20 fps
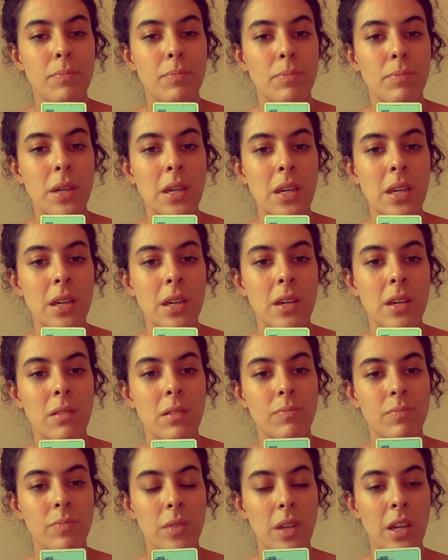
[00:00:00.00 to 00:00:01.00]
be
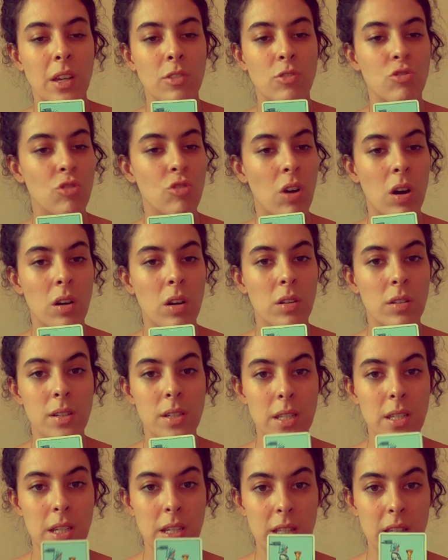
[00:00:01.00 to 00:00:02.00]
a strong,
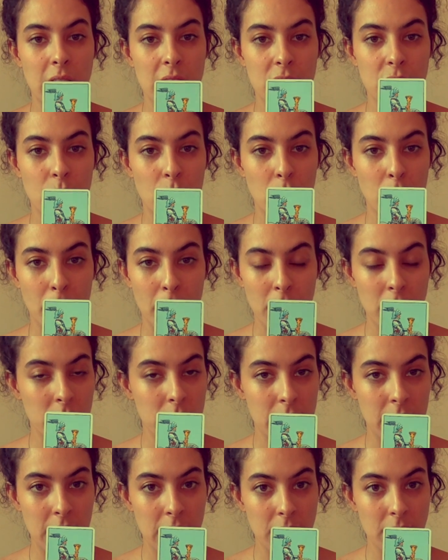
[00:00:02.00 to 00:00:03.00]
successful
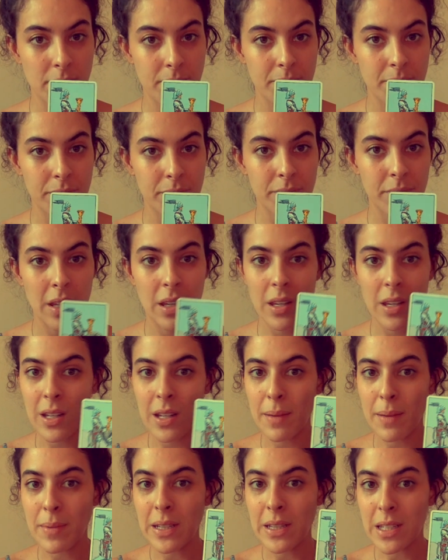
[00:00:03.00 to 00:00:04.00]
person.
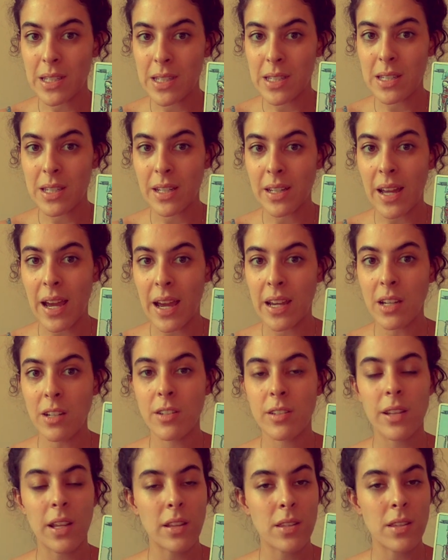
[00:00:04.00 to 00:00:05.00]
I mean, this is a
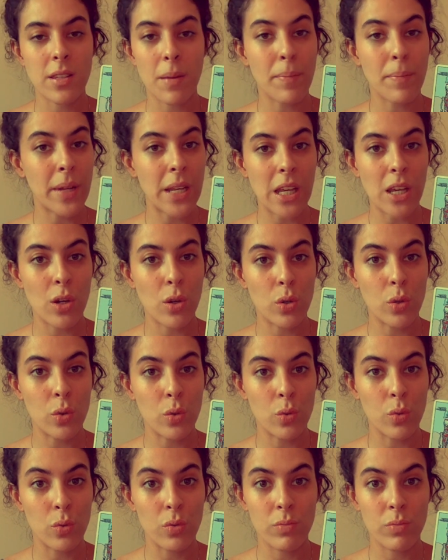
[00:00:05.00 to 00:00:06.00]
knight. That's somebody
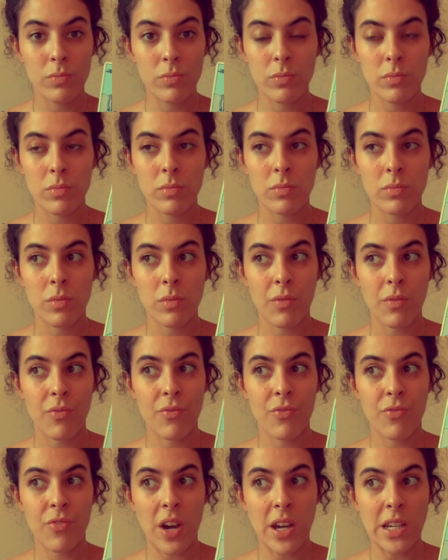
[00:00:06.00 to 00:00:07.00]
who
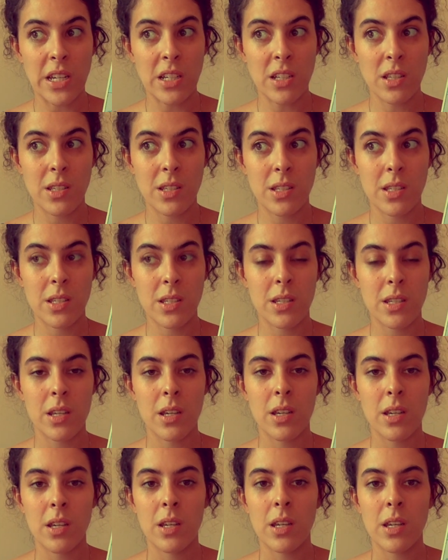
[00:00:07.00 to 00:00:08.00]
fights.
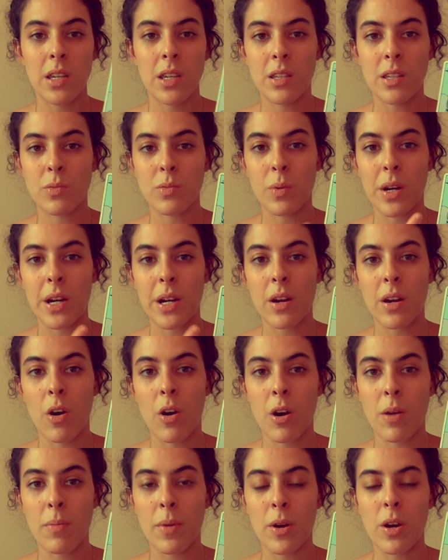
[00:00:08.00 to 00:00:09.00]
He's wearing
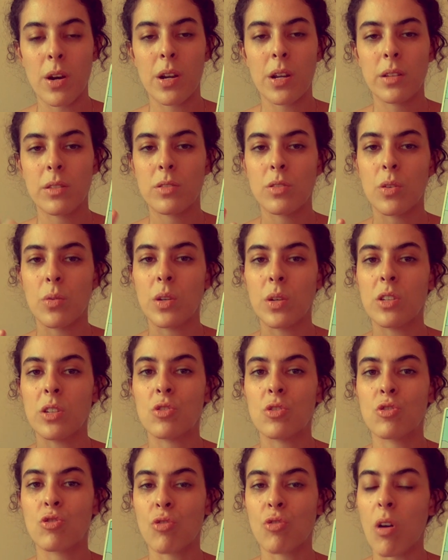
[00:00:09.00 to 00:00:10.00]
armor, so he's
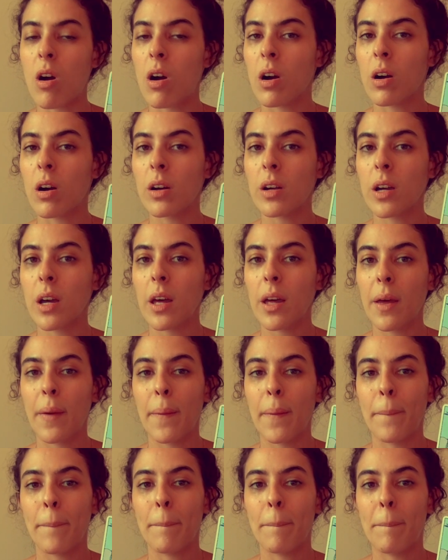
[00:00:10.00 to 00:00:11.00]
strong,
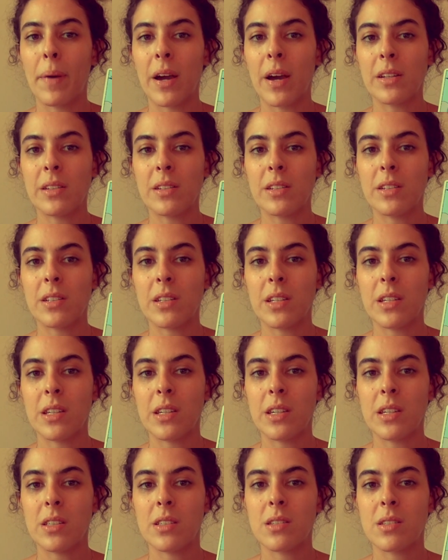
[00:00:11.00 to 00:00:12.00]
but
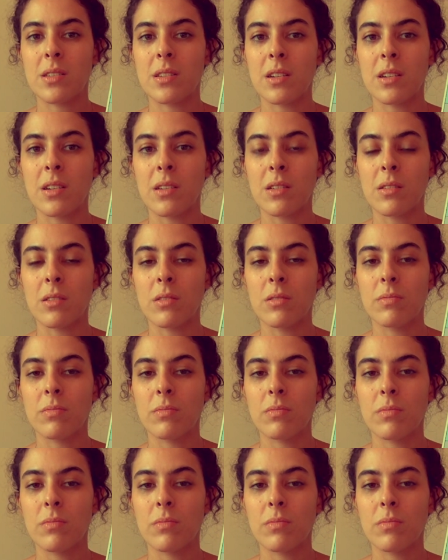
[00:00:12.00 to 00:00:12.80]
he's still,